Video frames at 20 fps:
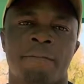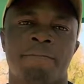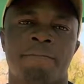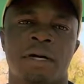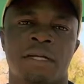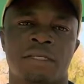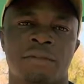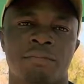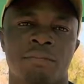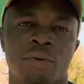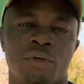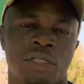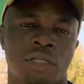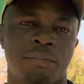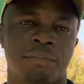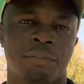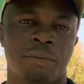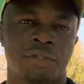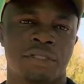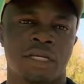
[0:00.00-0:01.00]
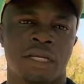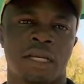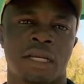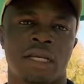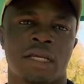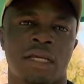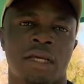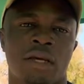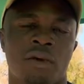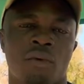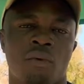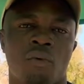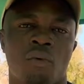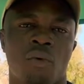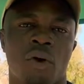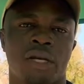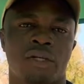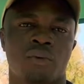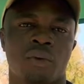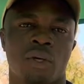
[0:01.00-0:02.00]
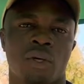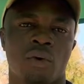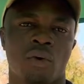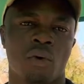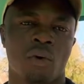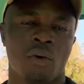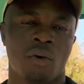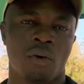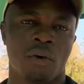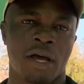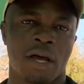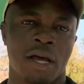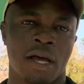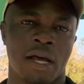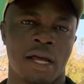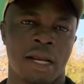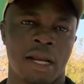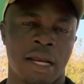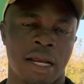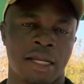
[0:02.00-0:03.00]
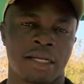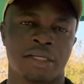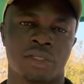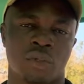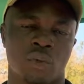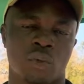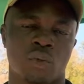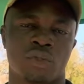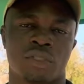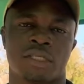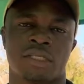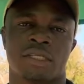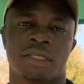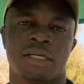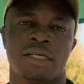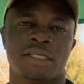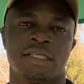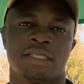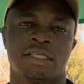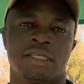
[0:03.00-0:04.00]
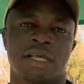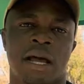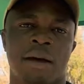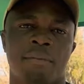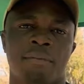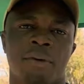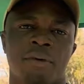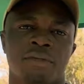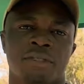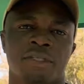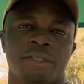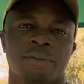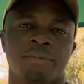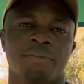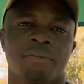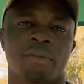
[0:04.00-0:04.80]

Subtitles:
But most importantly, what we call land use is about